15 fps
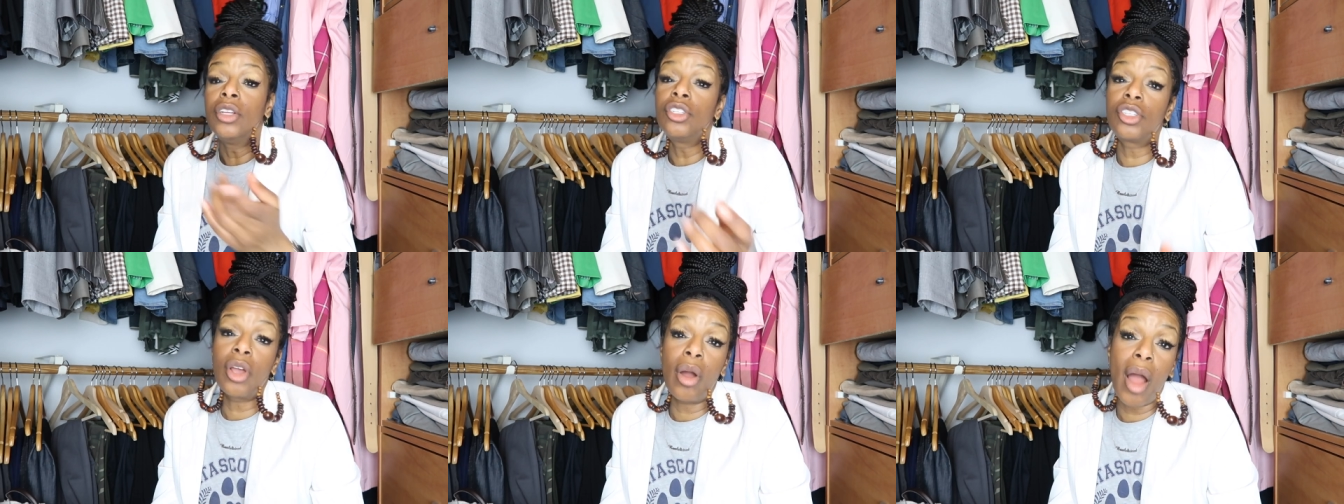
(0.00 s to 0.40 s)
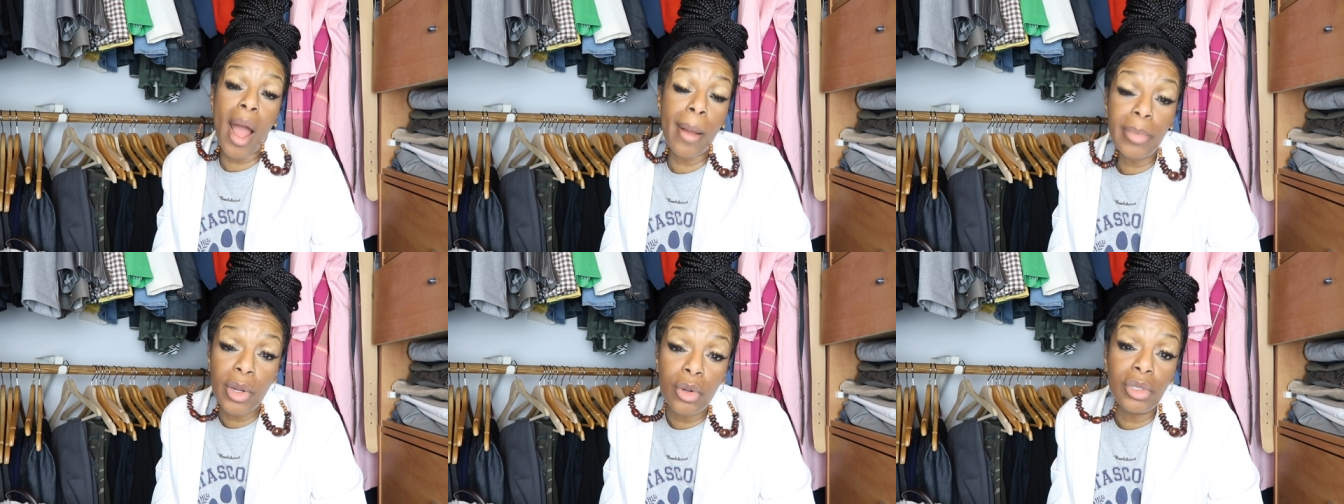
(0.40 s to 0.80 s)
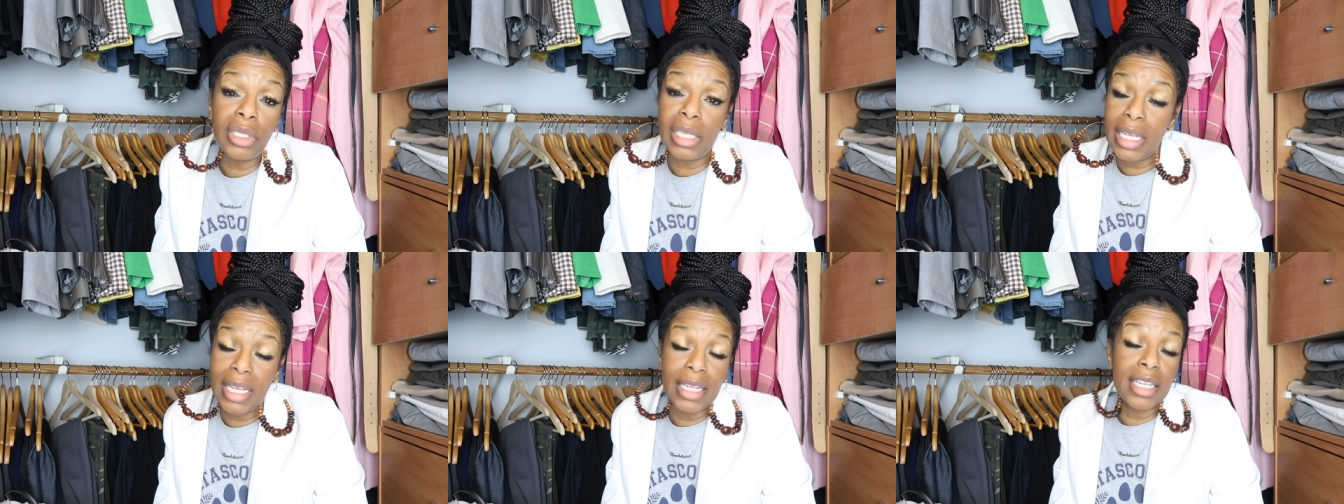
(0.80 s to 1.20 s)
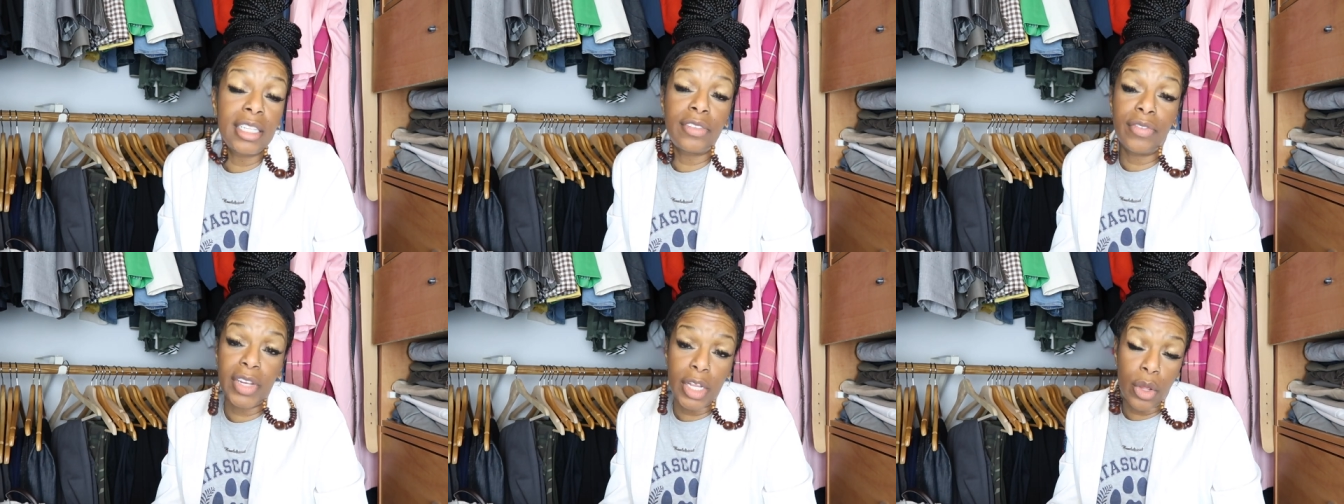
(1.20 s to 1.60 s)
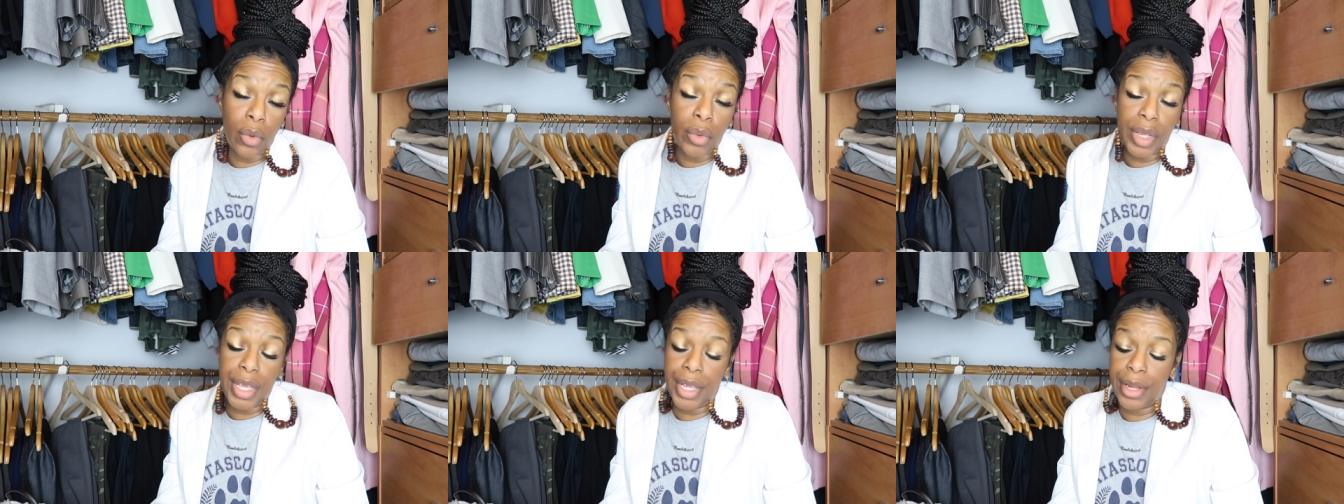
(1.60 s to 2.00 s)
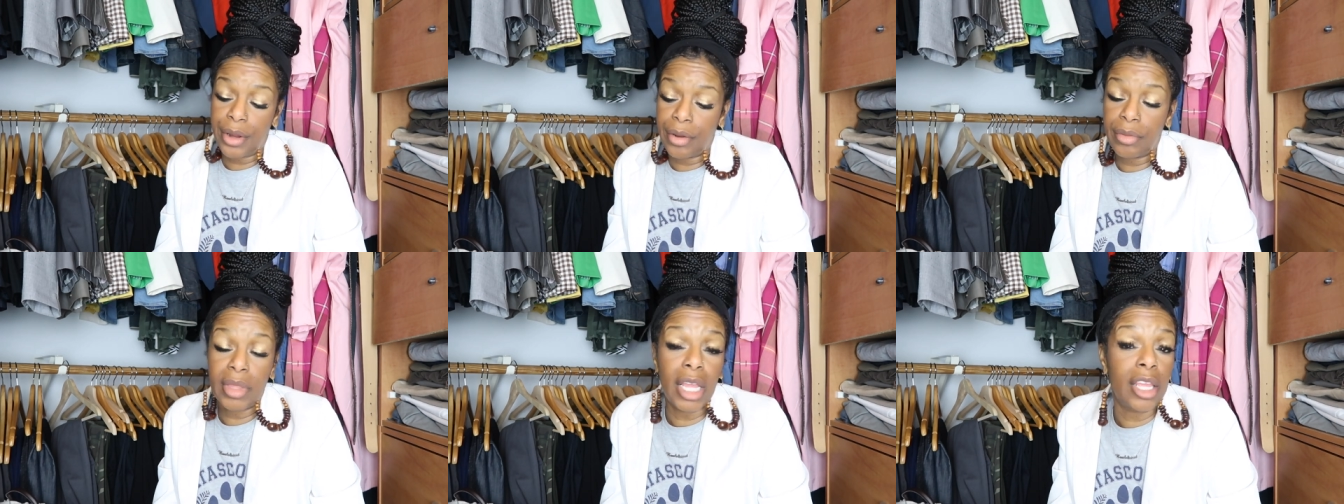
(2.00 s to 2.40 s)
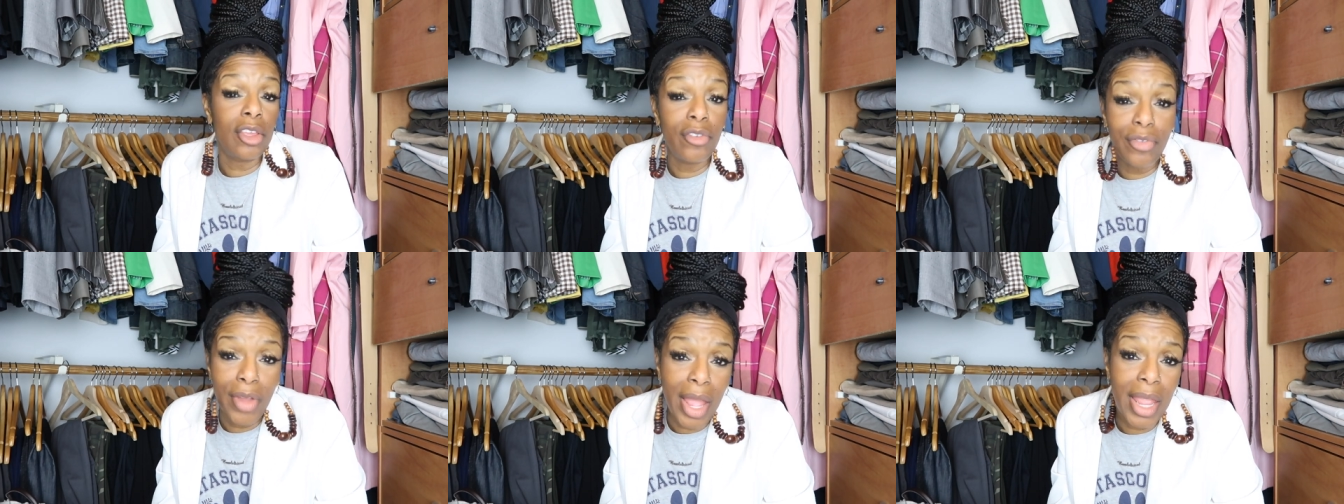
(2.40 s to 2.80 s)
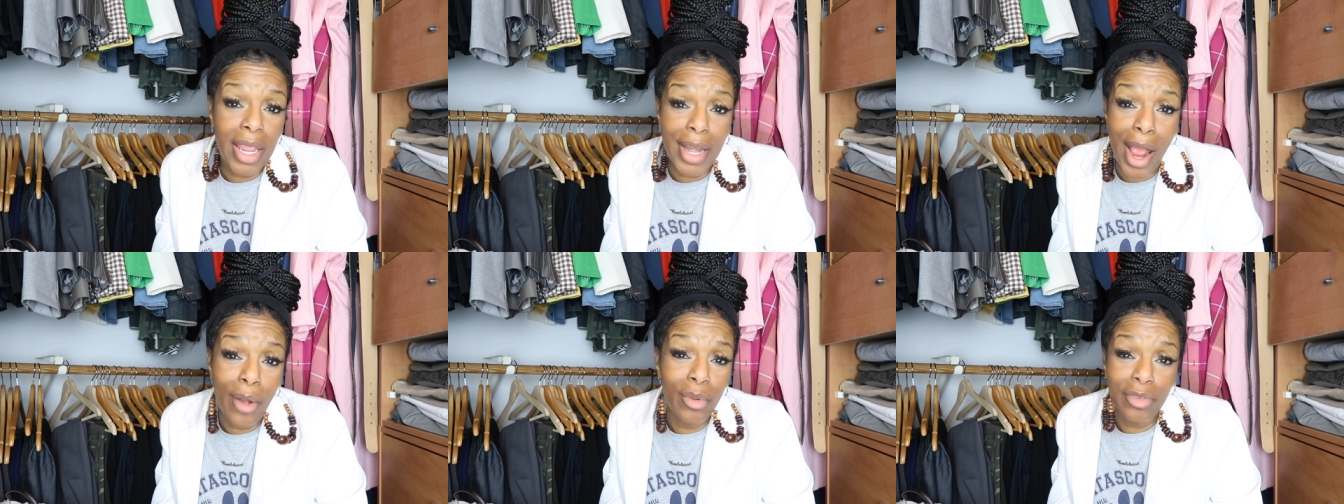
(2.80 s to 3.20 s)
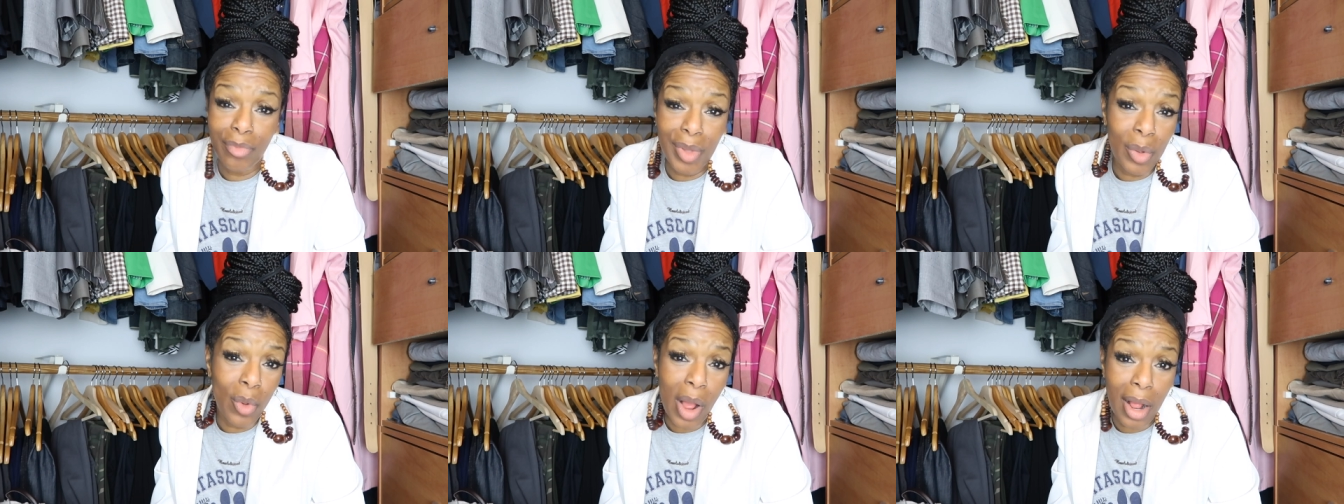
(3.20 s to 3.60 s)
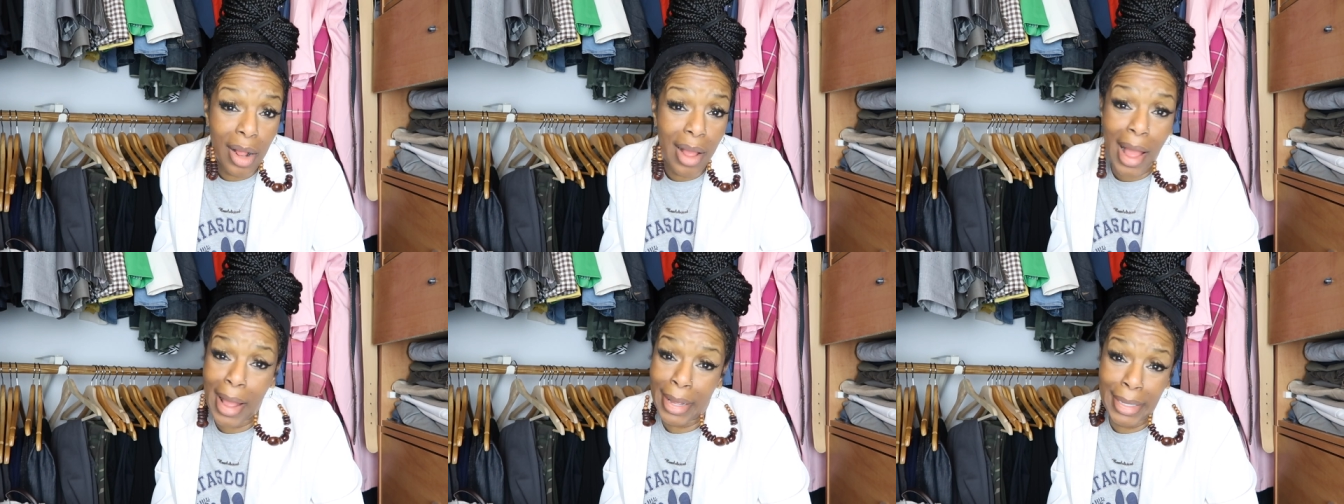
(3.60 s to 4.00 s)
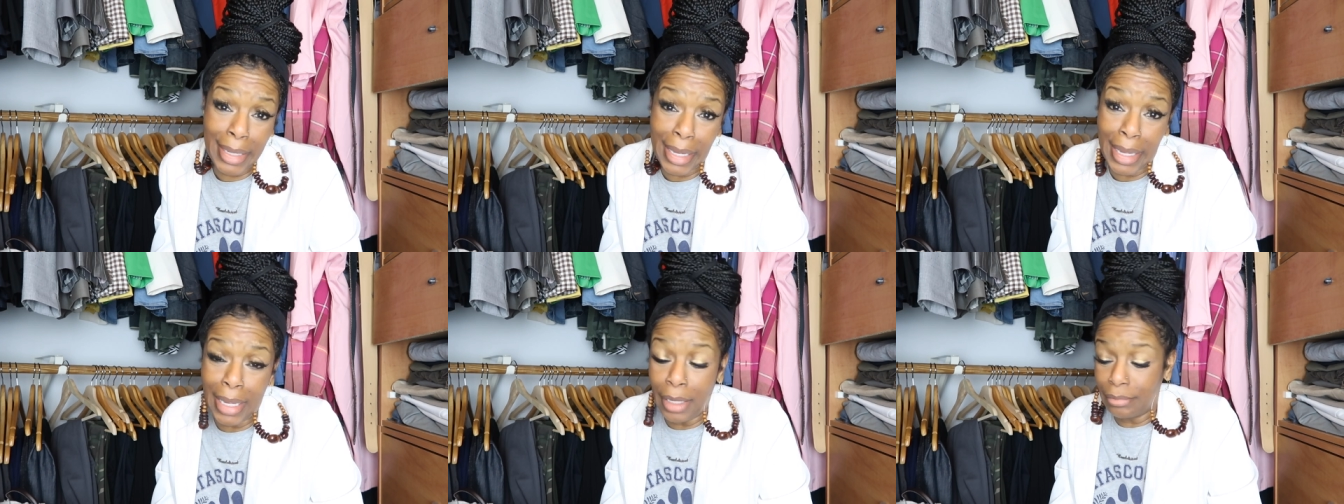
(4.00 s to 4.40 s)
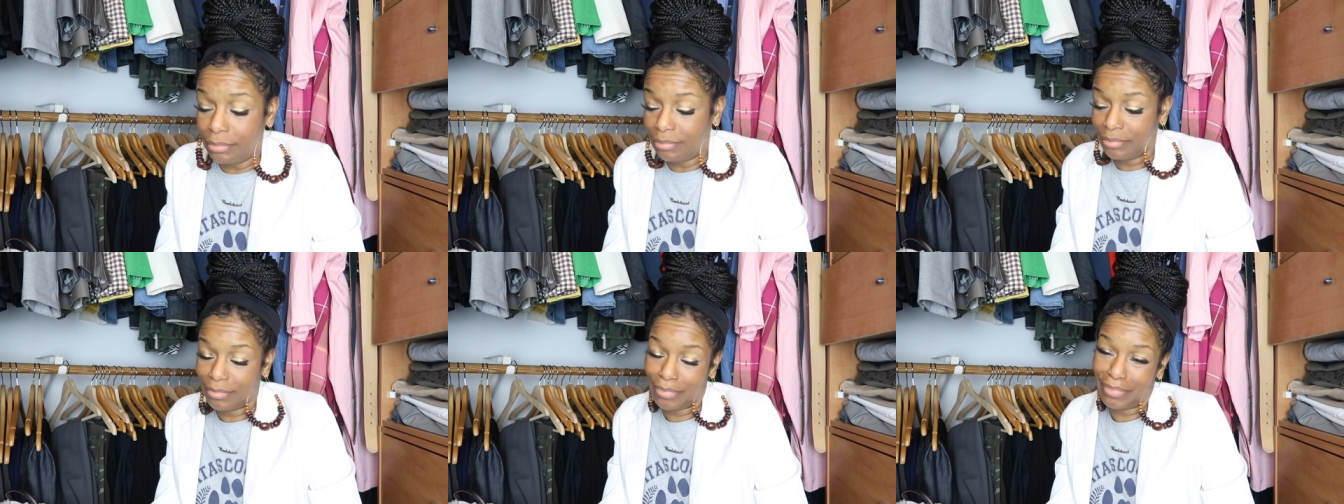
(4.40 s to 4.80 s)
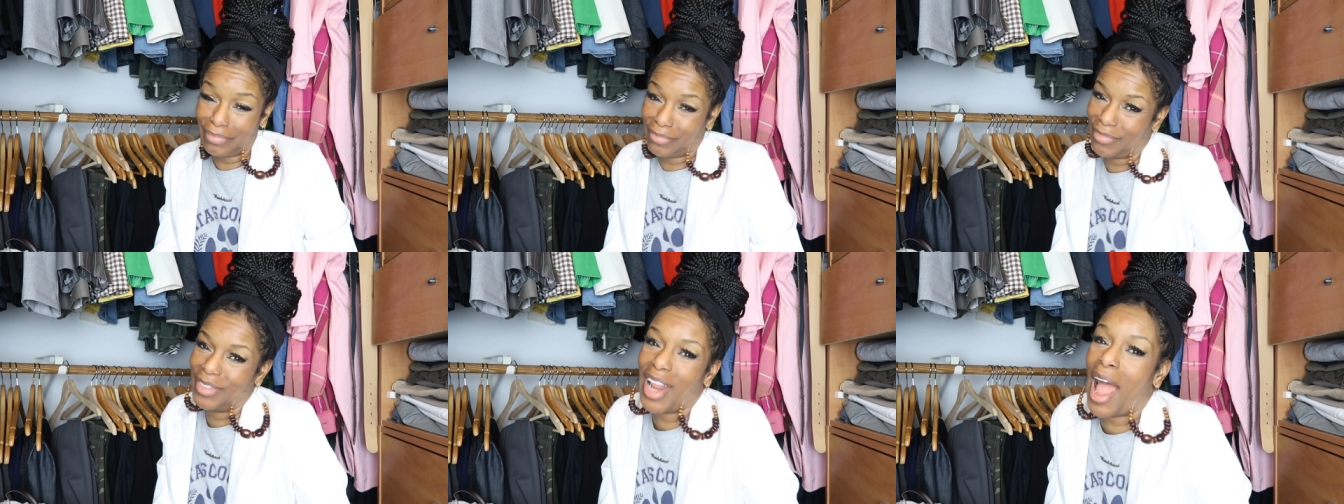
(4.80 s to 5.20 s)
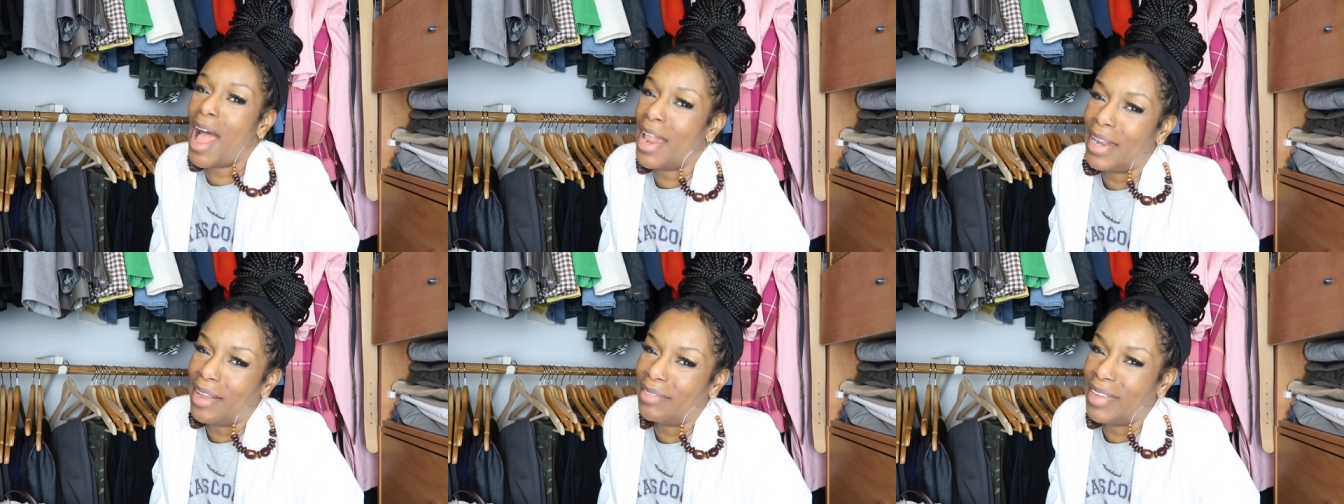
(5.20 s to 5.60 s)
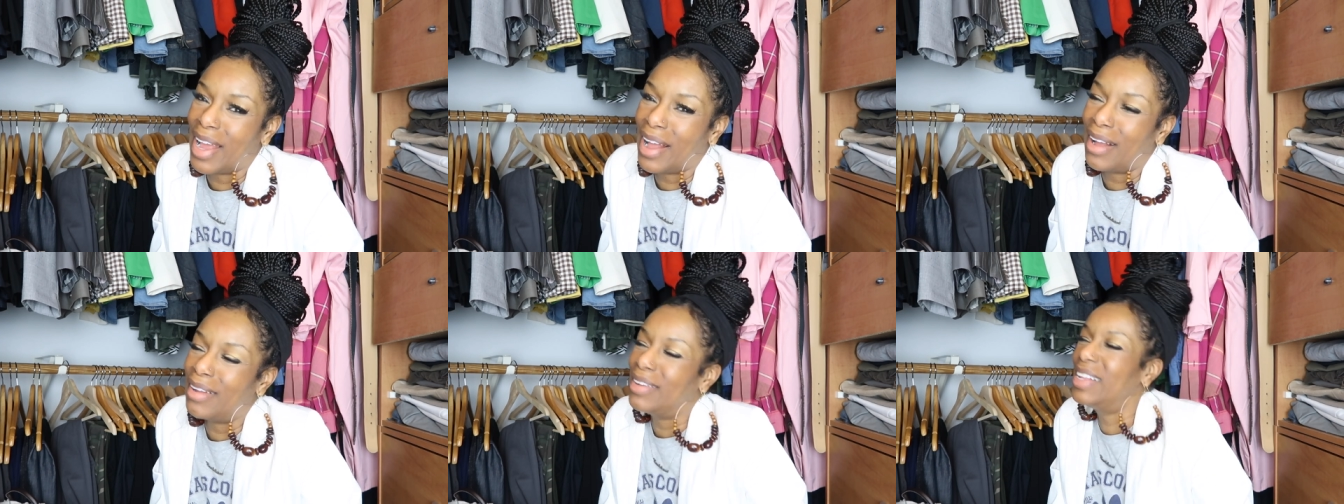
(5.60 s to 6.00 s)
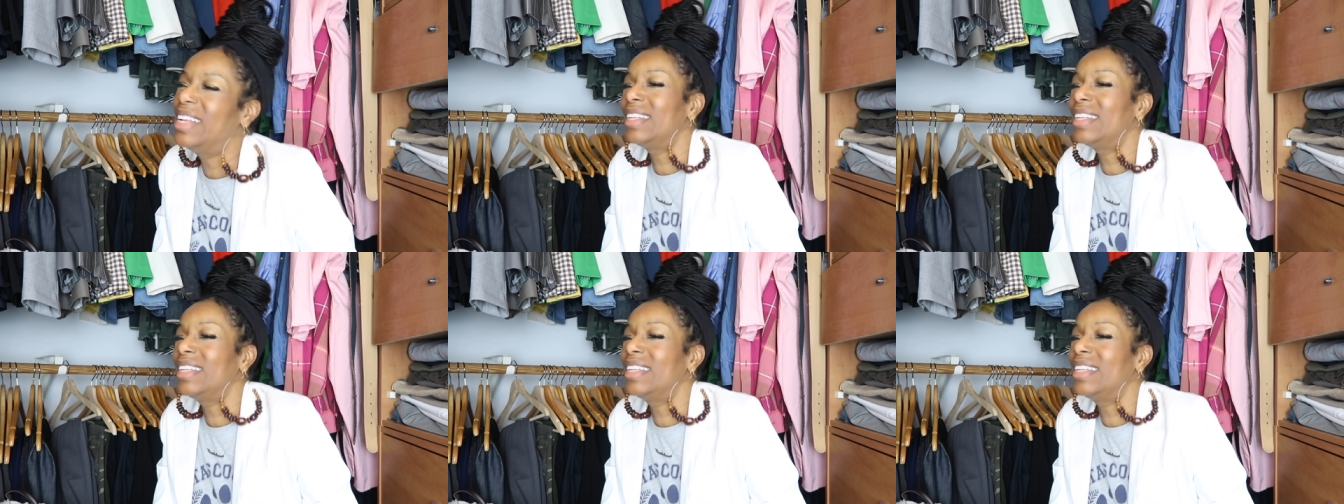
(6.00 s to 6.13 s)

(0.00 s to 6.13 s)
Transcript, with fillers: So I'm going to end this video here. Thank you for hanging out with me while I eat. I love y'all.